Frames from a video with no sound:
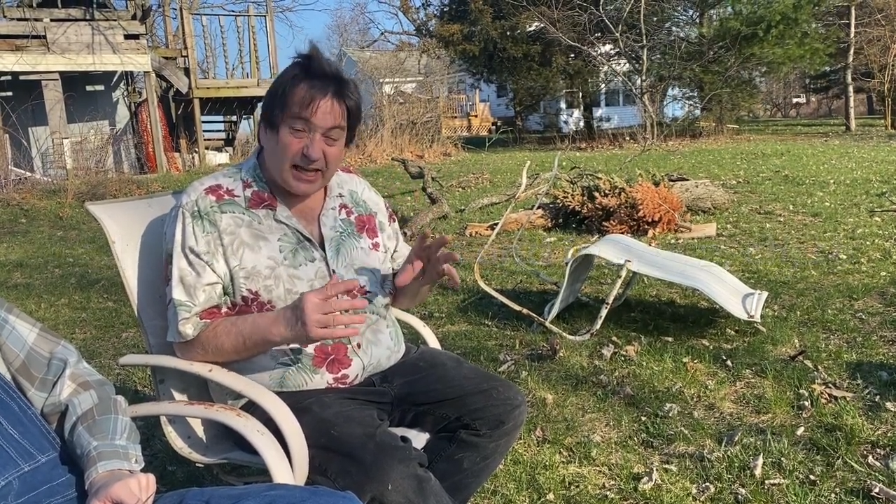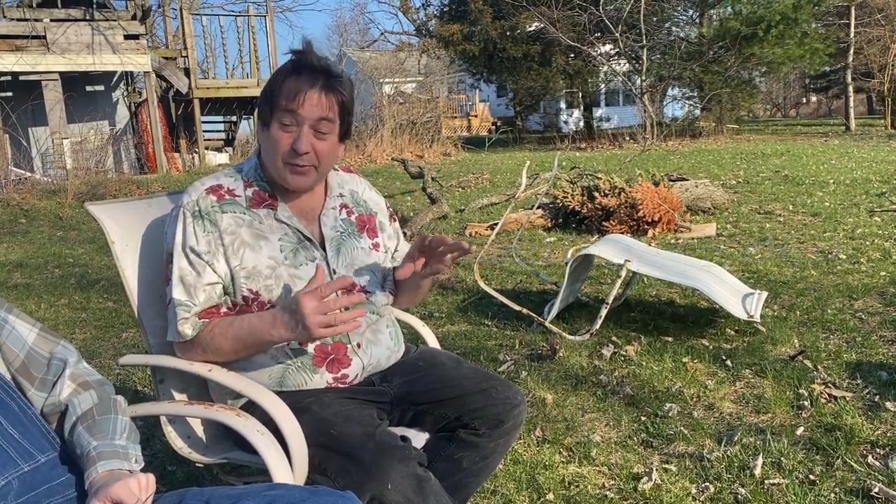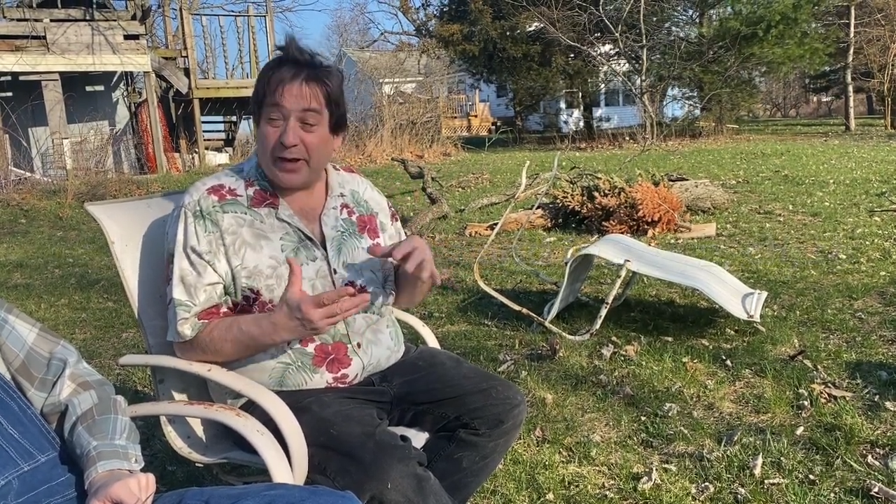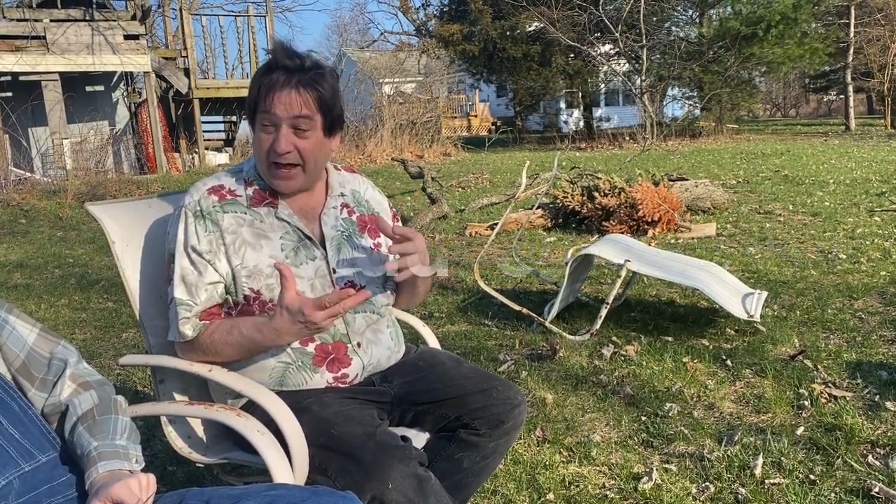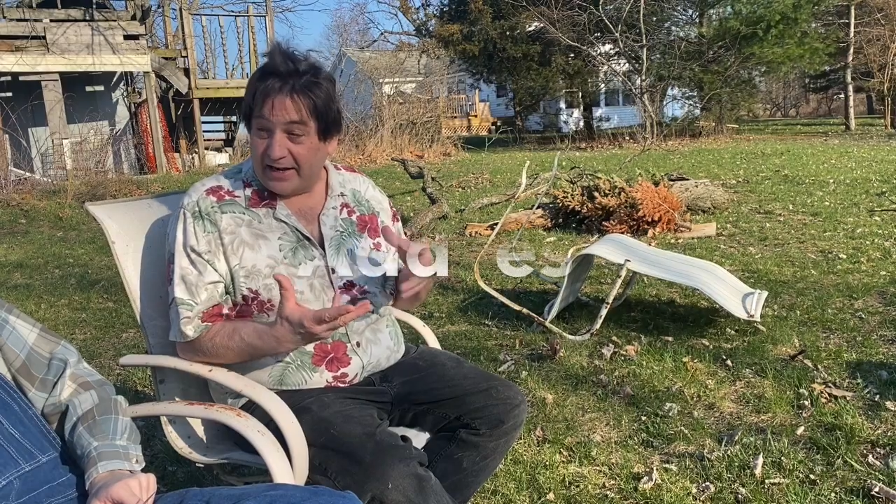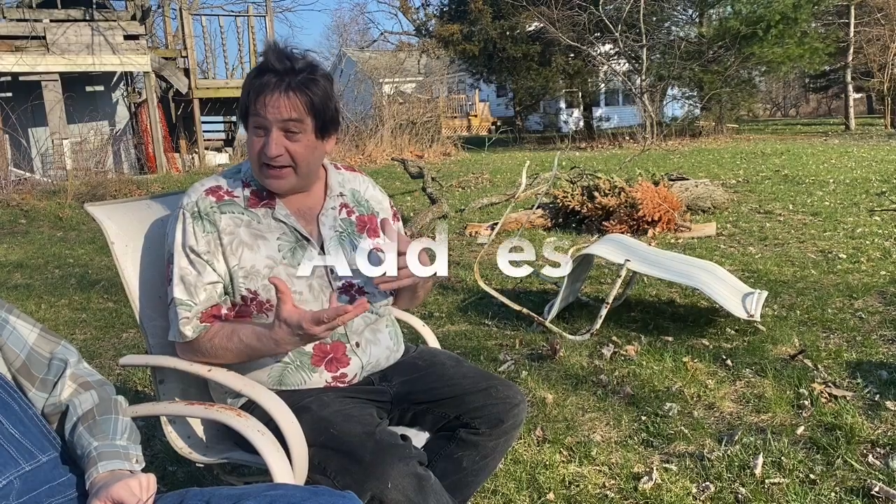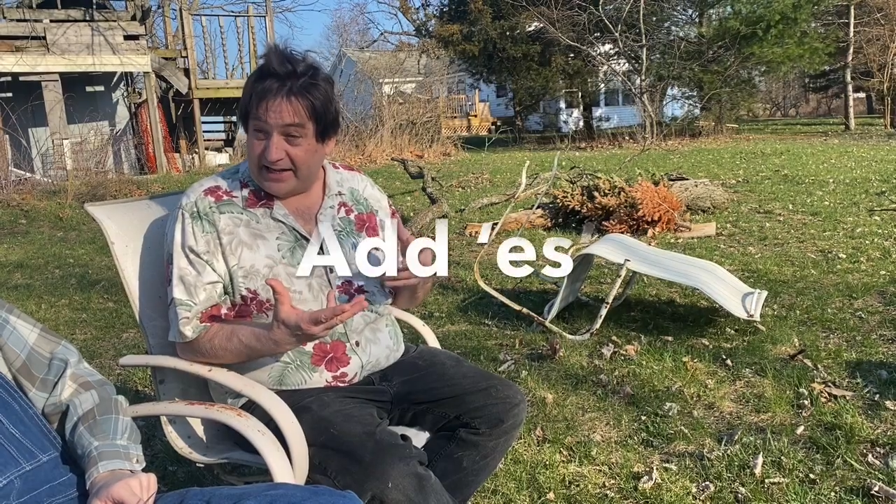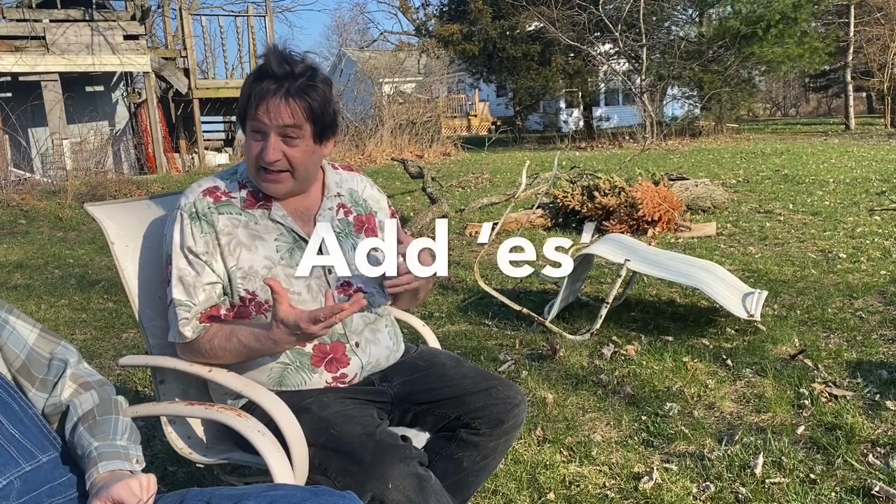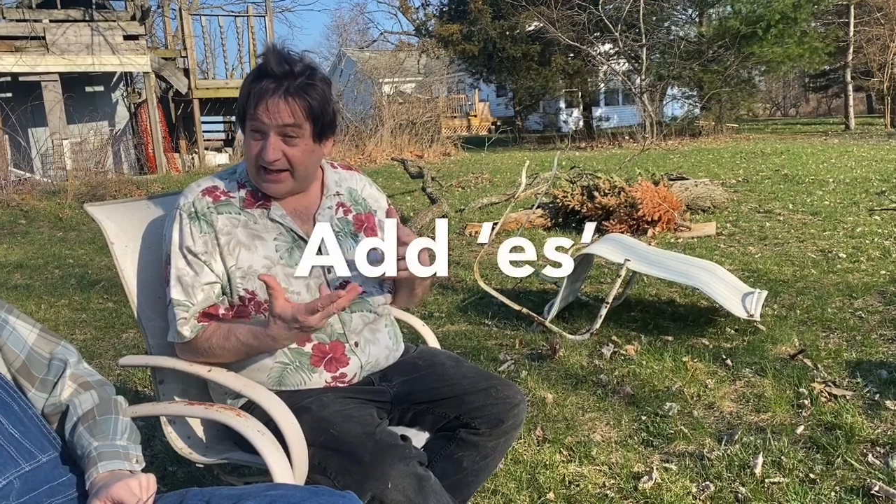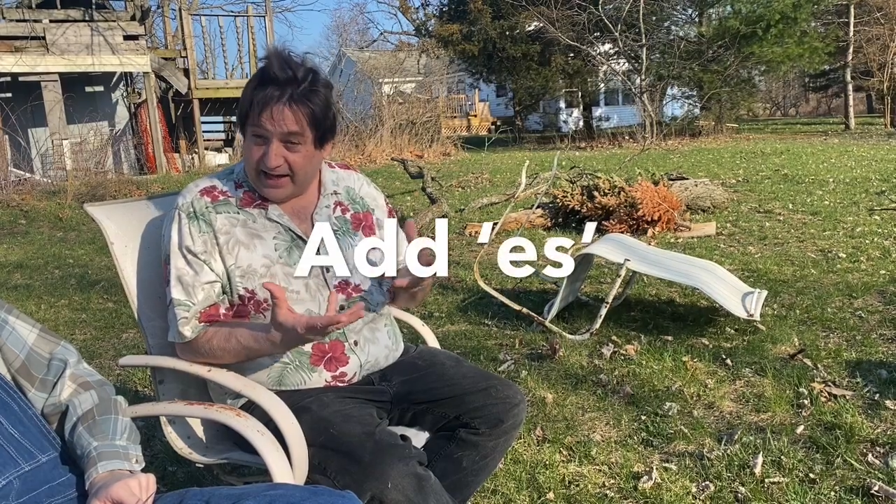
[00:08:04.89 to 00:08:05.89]
Then we add an
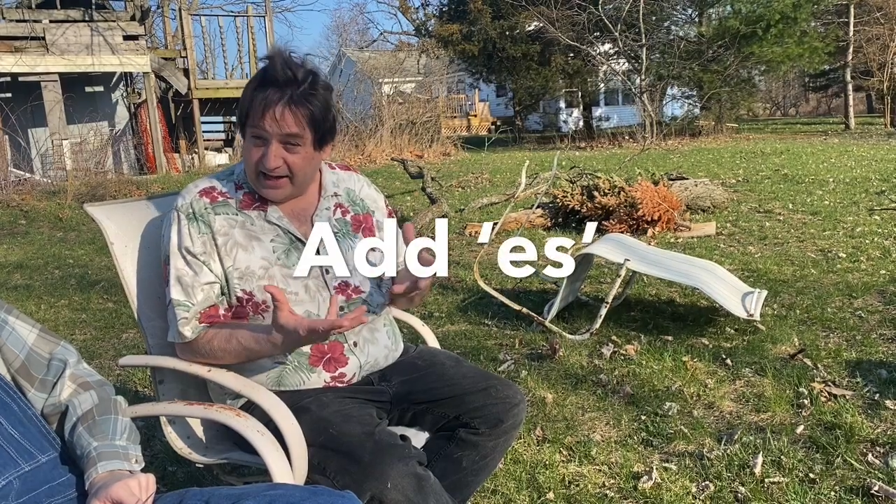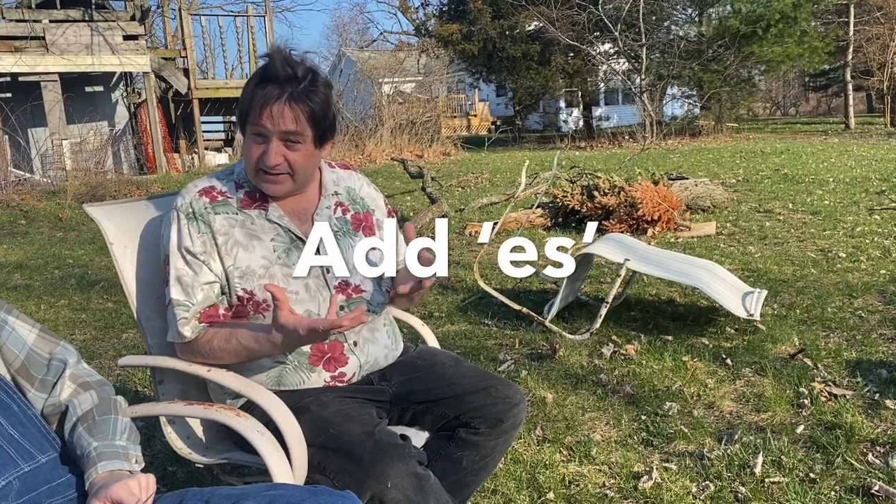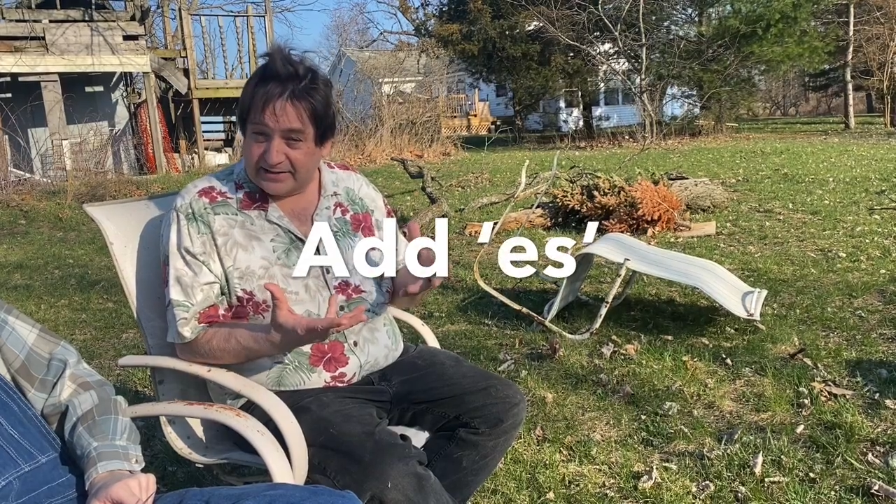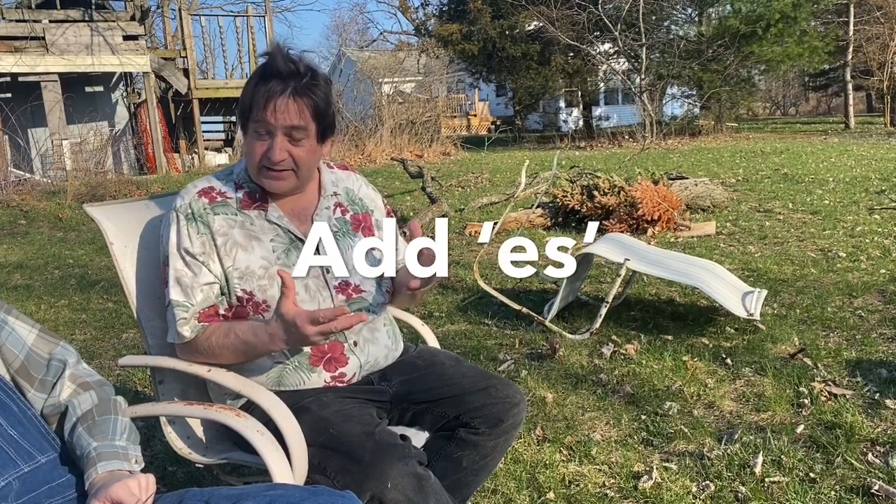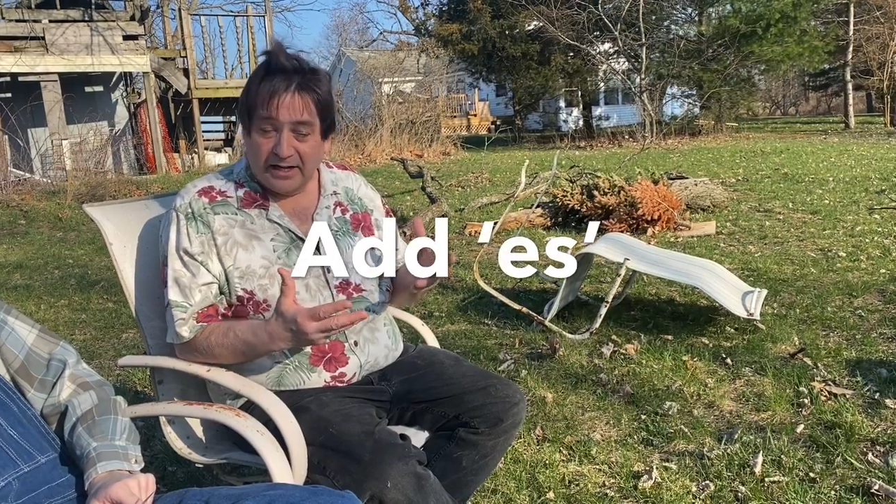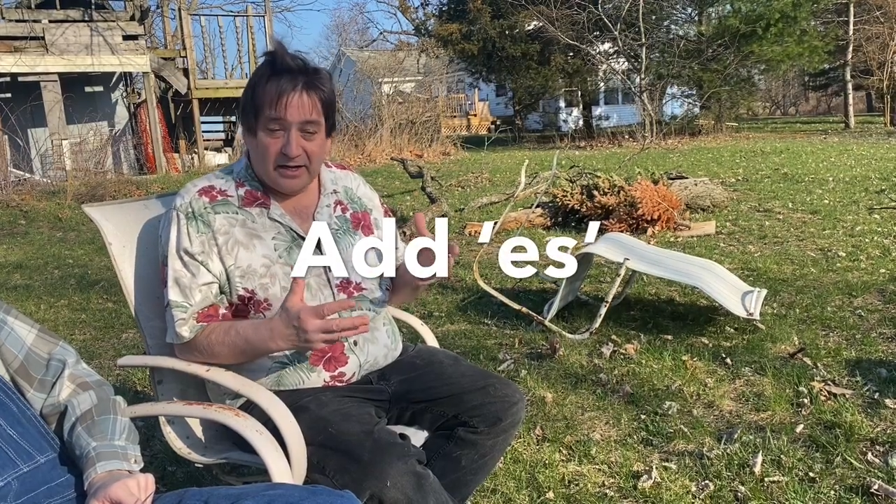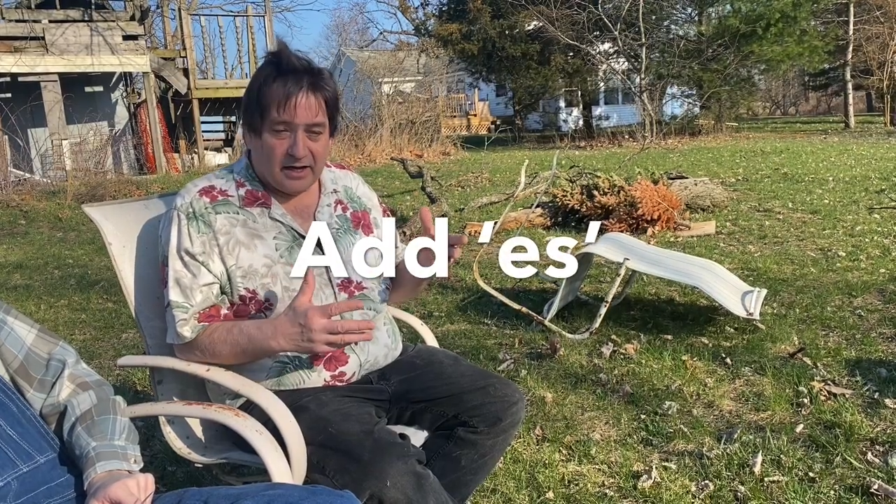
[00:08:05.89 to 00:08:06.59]
ES.